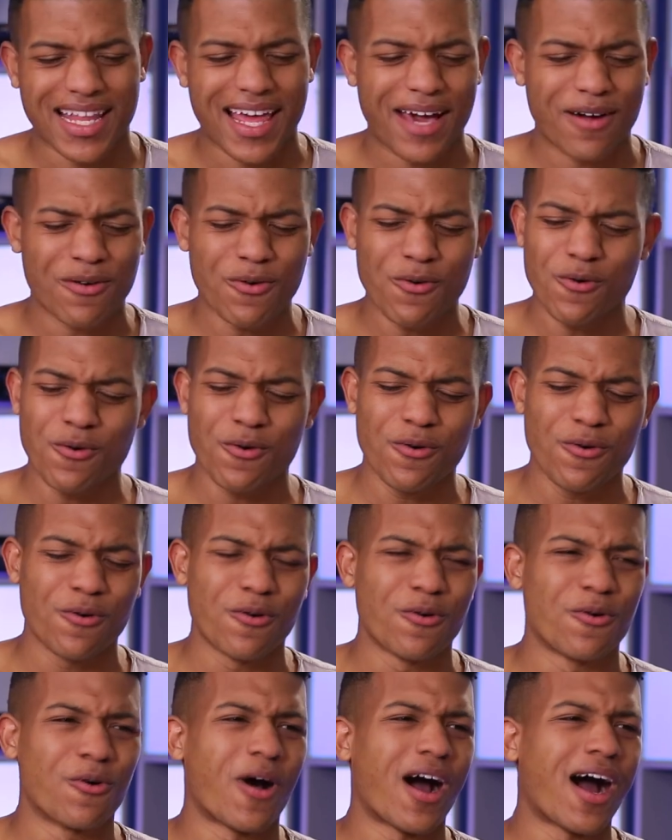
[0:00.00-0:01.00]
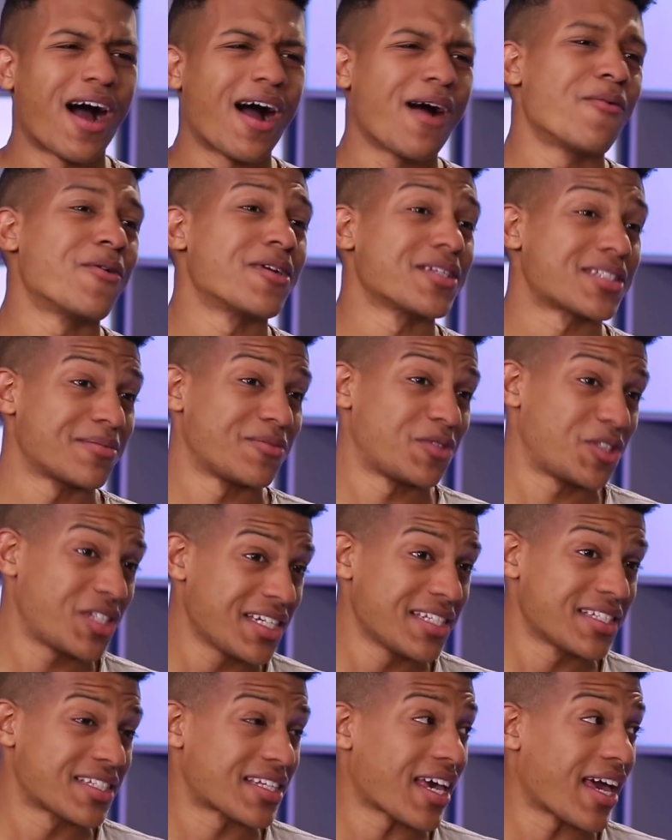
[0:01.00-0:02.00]
like, ooh, I want some
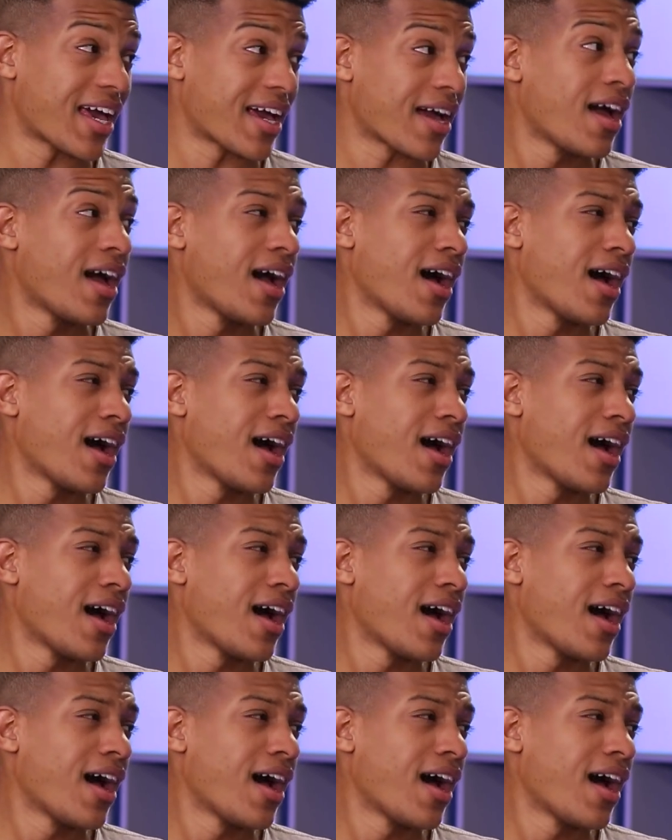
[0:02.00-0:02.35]
cheesecake. Yeah.